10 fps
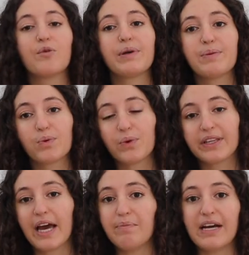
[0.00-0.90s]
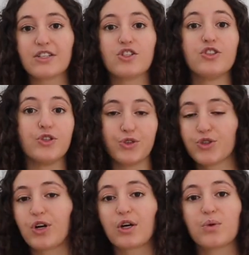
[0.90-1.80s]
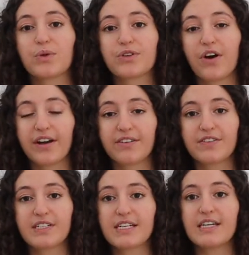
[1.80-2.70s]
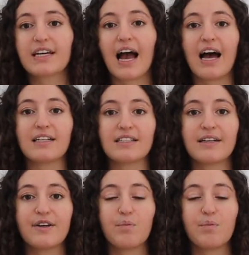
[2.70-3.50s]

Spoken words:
People with MS do struggle with chronic fatigue and